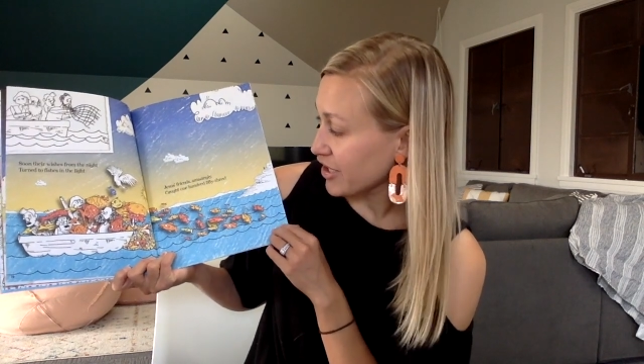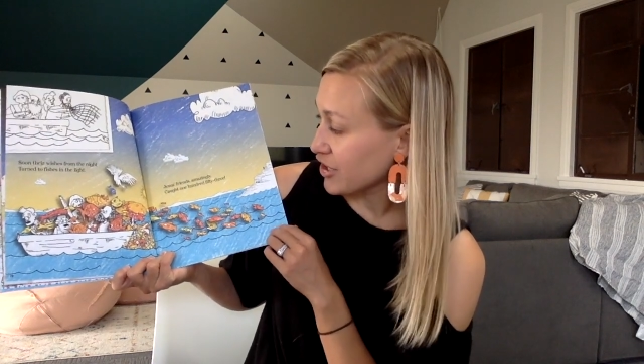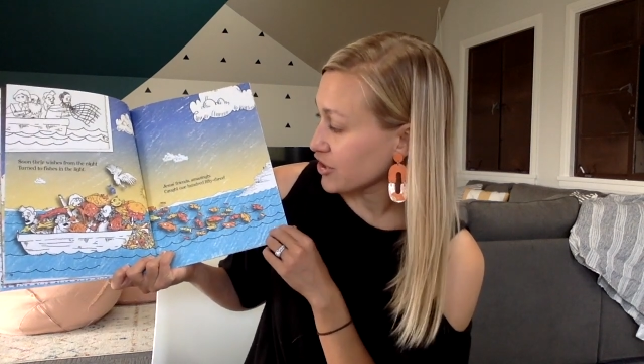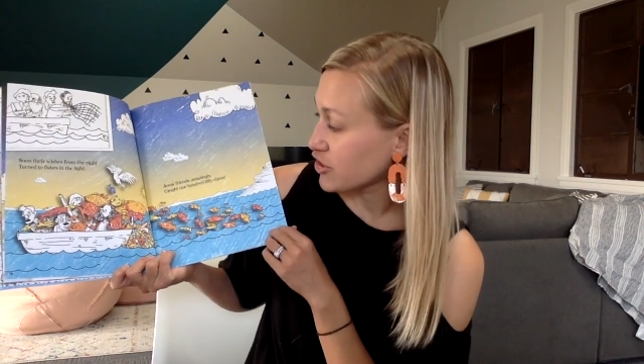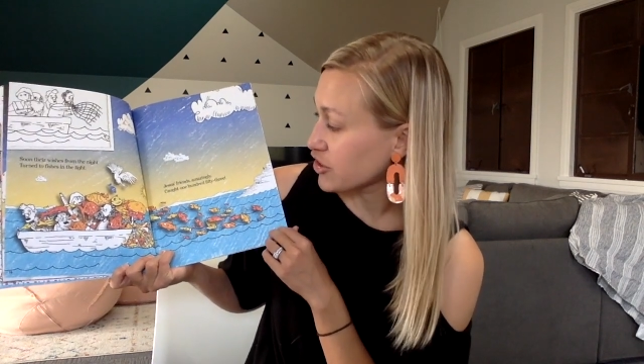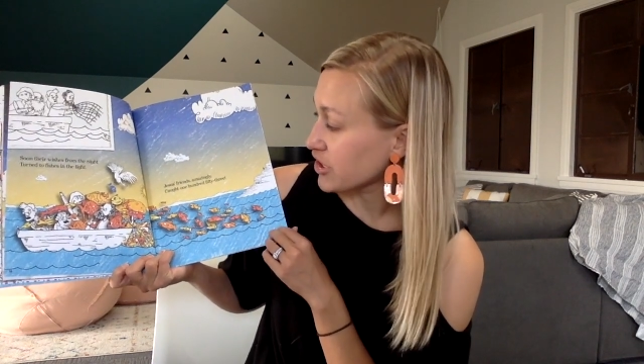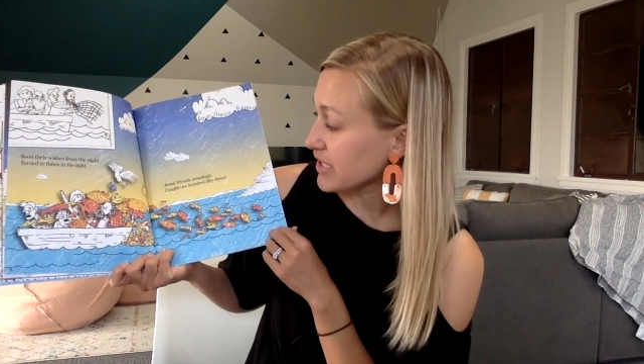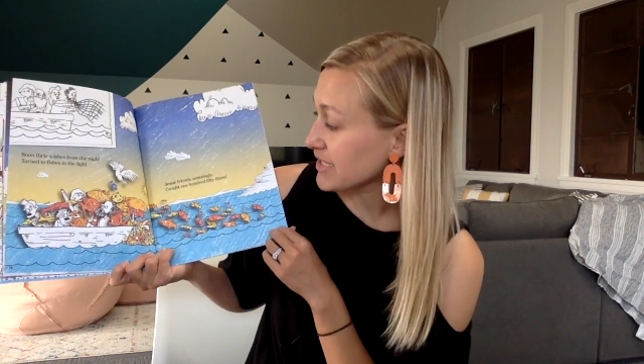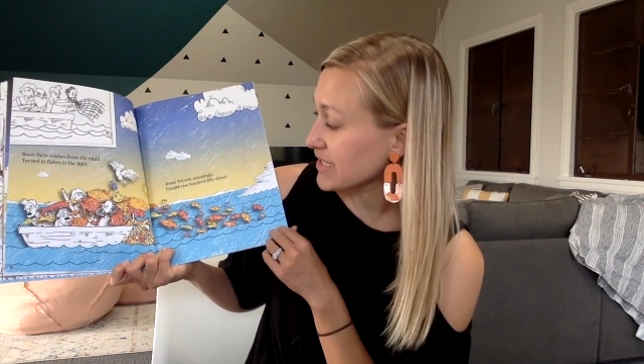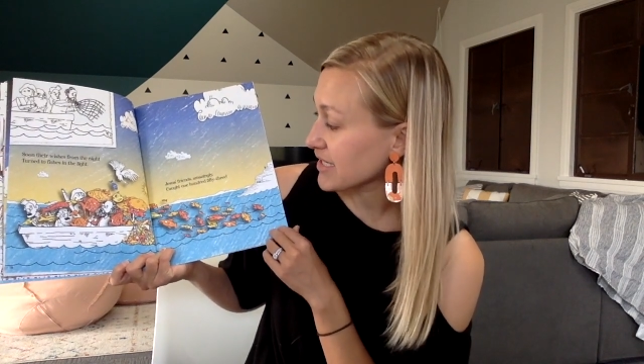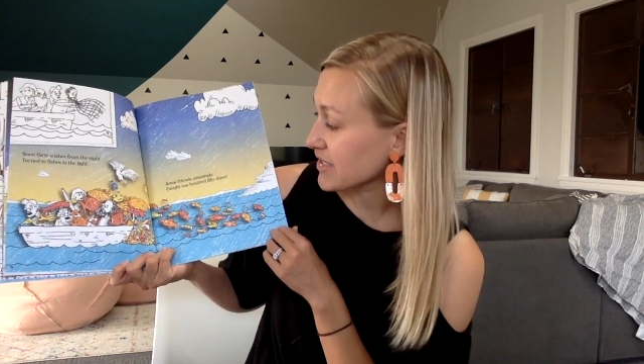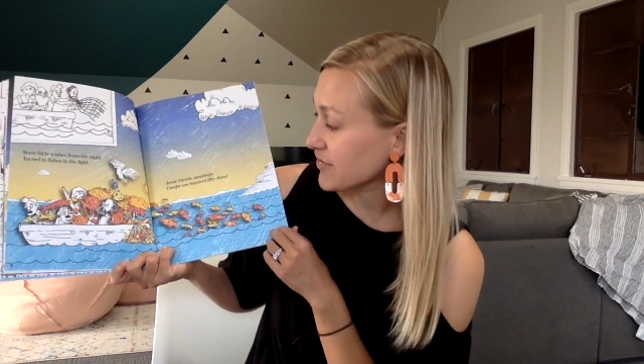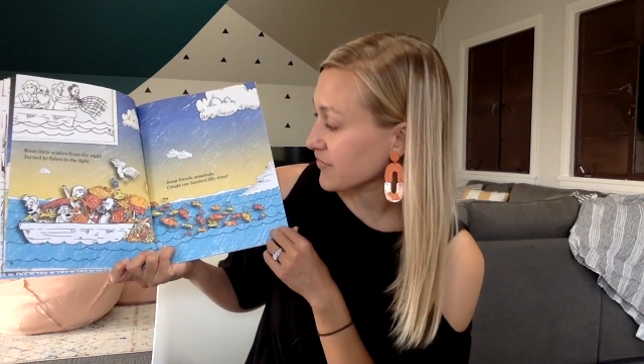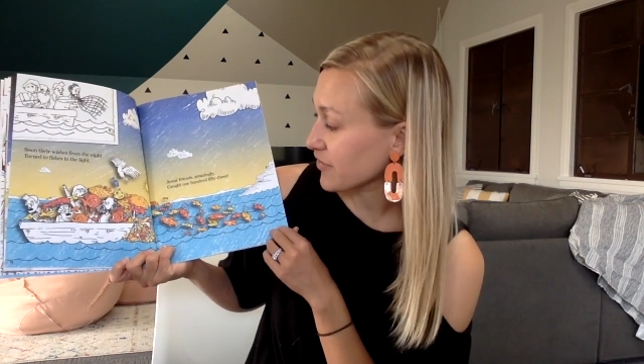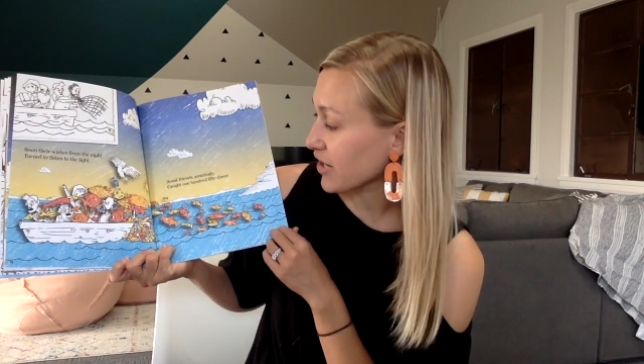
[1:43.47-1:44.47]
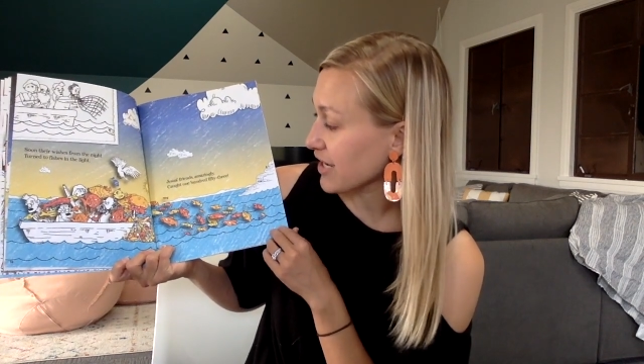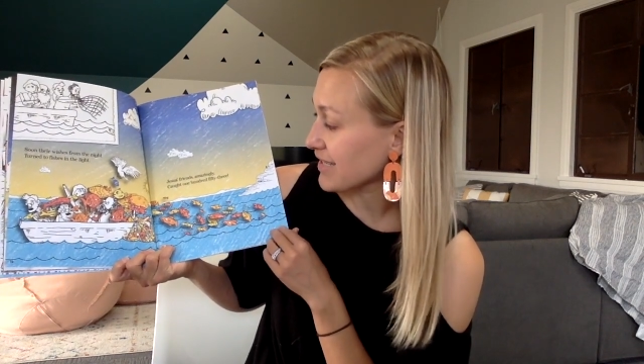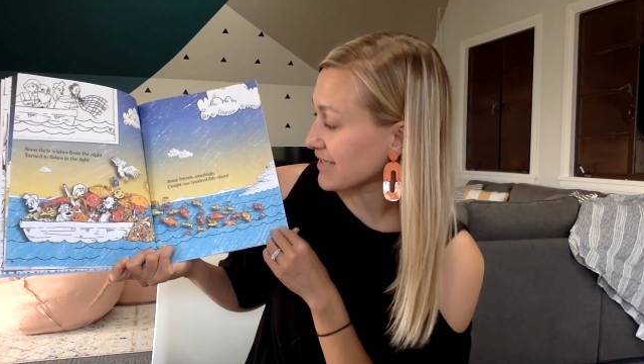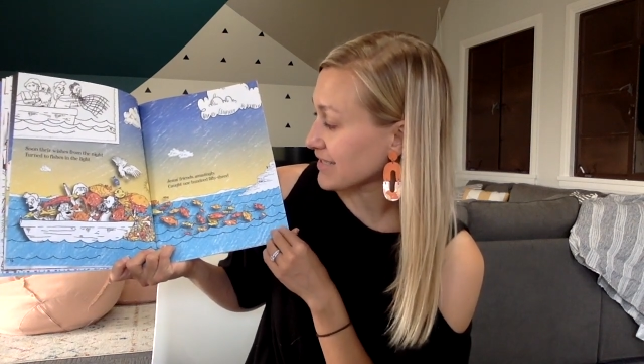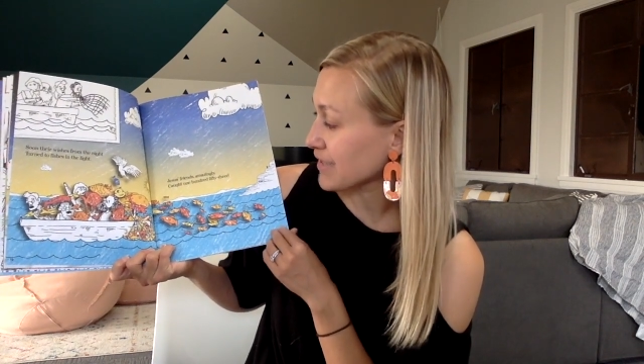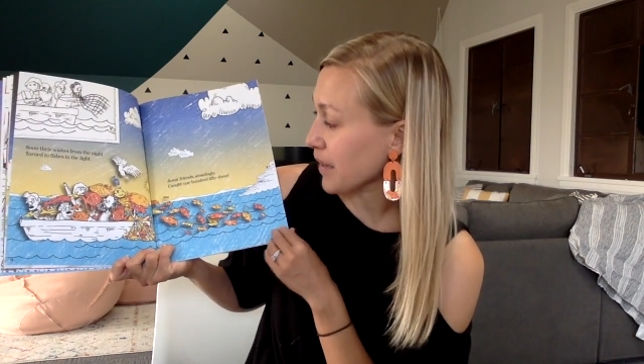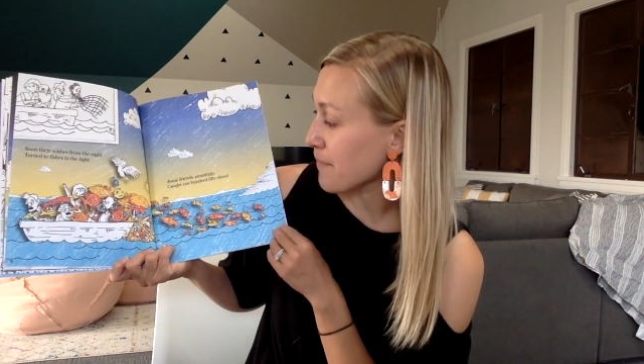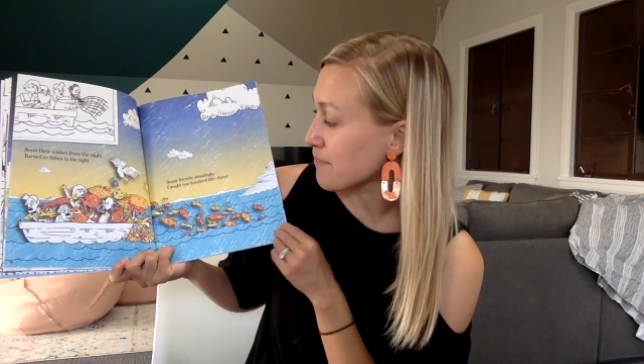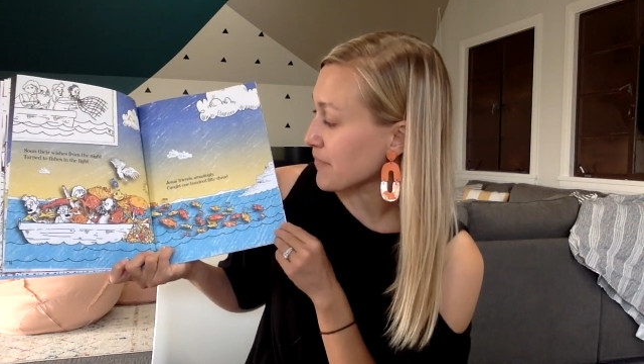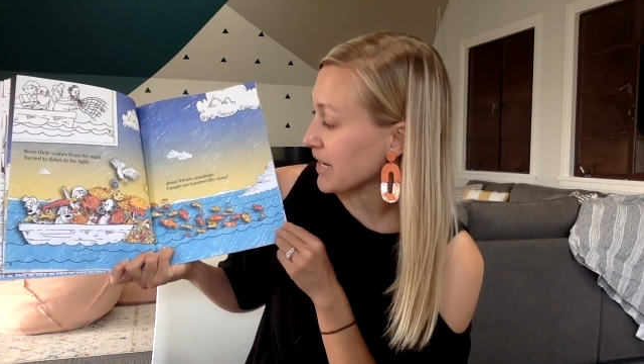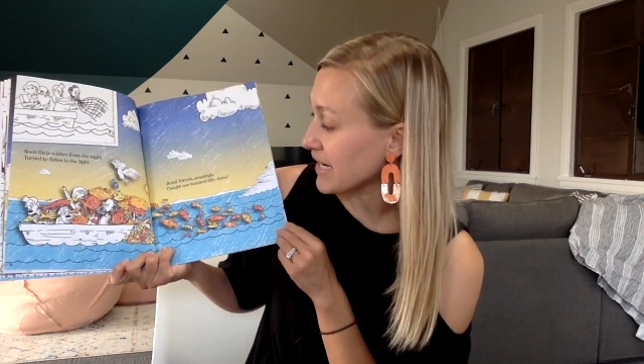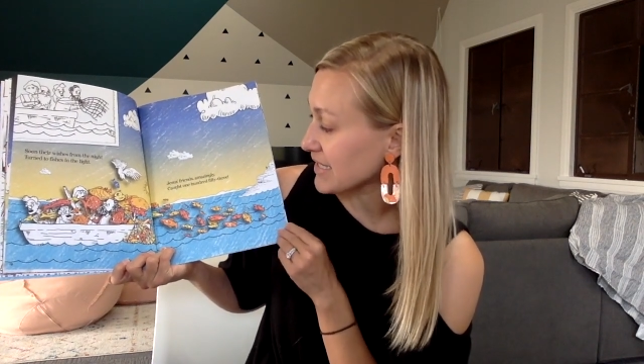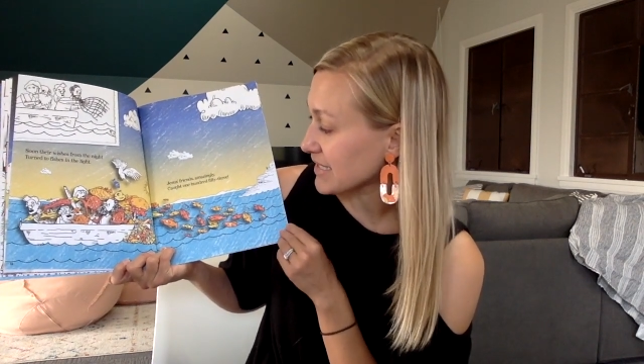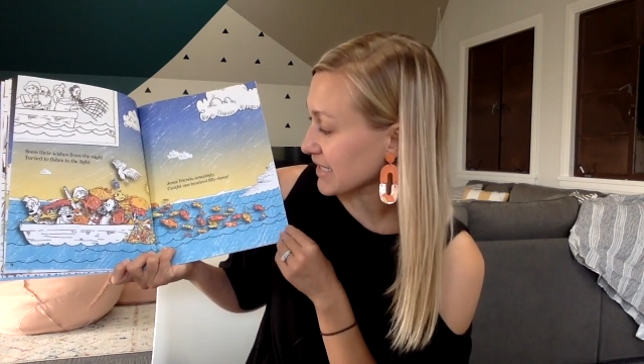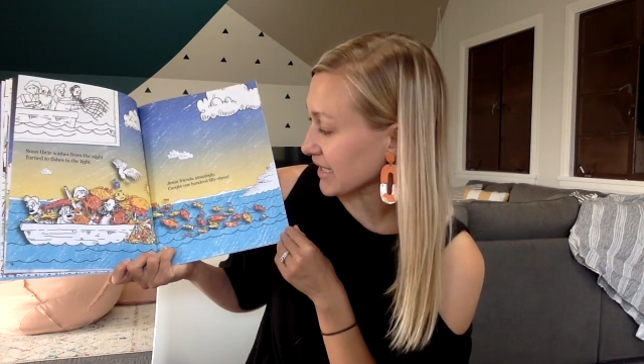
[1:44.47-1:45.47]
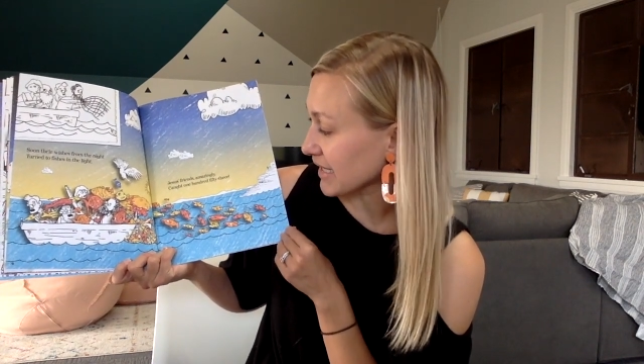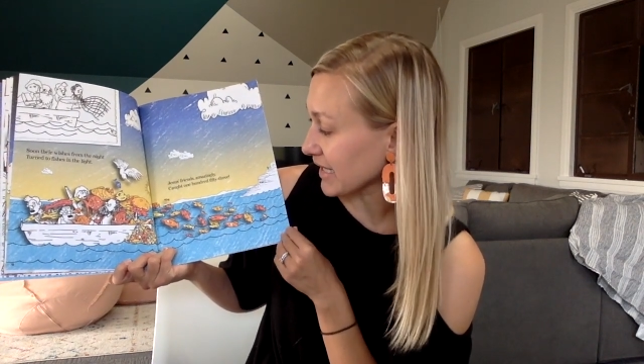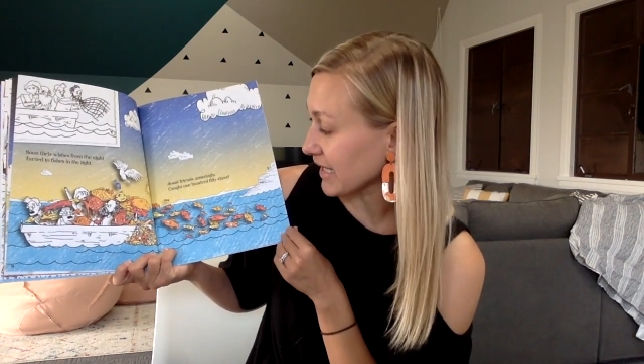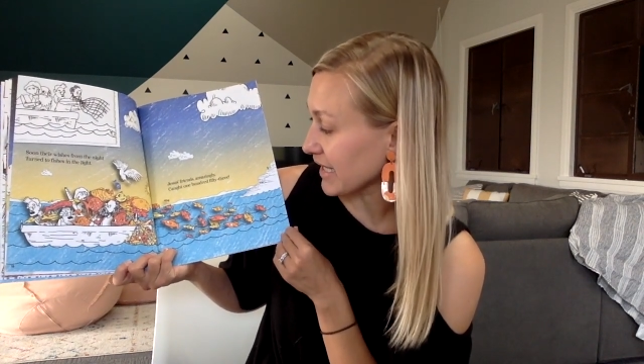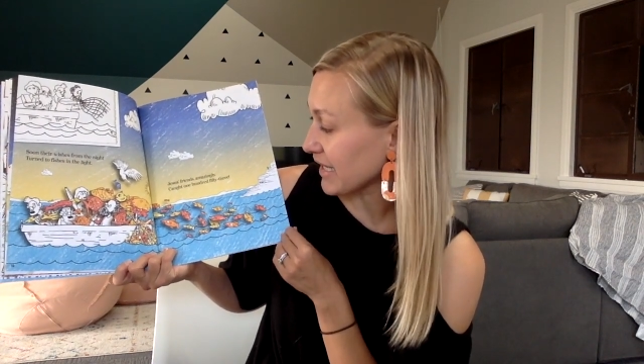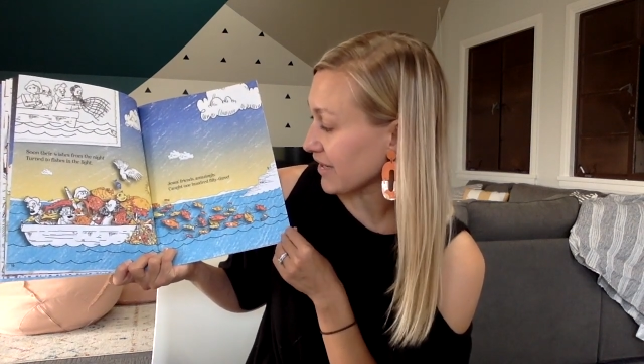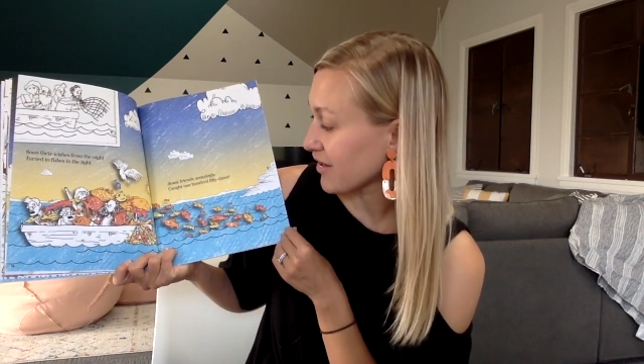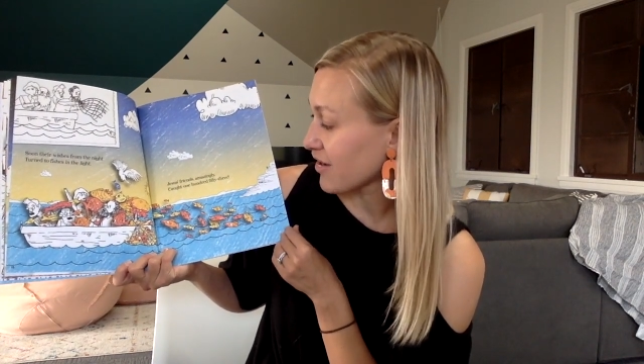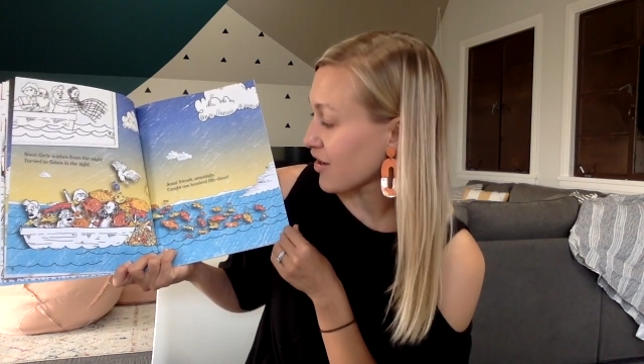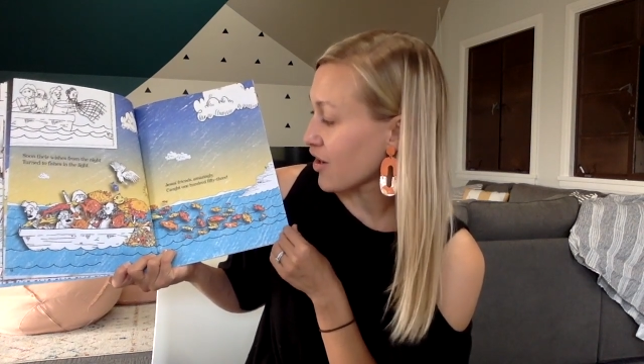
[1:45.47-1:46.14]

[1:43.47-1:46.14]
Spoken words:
Jesus' friends amazingly